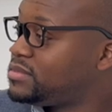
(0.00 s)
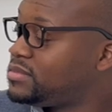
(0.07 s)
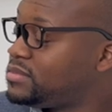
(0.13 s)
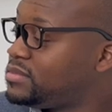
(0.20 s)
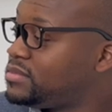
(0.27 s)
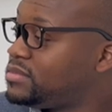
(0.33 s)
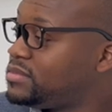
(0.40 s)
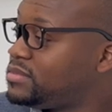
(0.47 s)

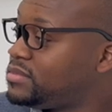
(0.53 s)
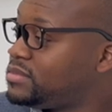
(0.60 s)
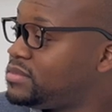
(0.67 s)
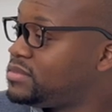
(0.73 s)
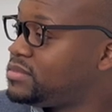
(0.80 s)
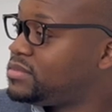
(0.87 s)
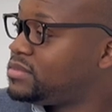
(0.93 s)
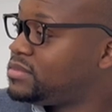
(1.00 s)

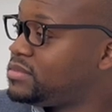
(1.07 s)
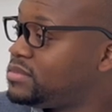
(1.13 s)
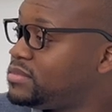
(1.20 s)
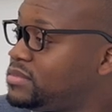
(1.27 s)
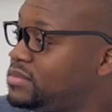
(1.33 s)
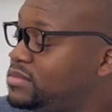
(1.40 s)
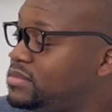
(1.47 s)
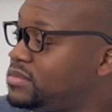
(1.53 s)

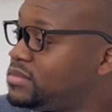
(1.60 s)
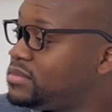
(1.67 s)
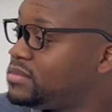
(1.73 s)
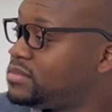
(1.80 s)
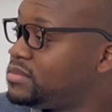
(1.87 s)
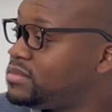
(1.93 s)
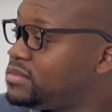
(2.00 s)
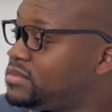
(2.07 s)

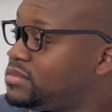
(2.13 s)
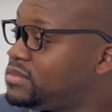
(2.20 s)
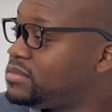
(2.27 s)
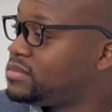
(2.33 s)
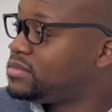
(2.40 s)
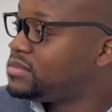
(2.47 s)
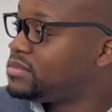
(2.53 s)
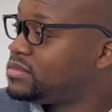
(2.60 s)

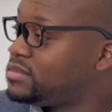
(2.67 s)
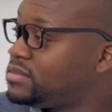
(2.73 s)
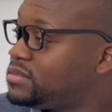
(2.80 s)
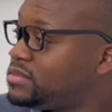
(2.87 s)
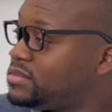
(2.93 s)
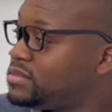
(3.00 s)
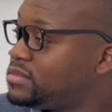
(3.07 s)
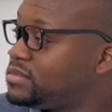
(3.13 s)

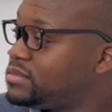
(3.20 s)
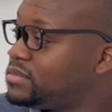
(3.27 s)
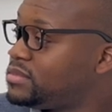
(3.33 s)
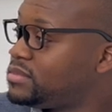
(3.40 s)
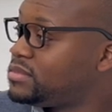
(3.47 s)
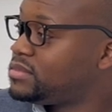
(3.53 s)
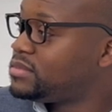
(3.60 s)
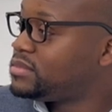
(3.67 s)

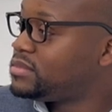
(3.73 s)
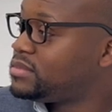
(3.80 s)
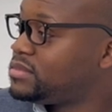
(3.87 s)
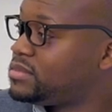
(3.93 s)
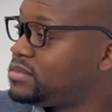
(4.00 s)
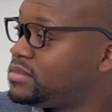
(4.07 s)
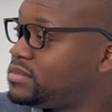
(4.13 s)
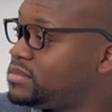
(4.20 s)

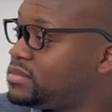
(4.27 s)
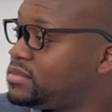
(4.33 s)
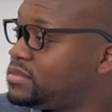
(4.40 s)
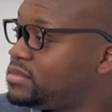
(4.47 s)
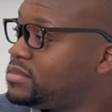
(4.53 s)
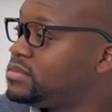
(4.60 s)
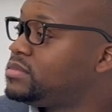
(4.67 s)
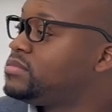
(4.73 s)

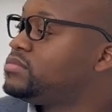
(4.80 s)
The person shown says nothing.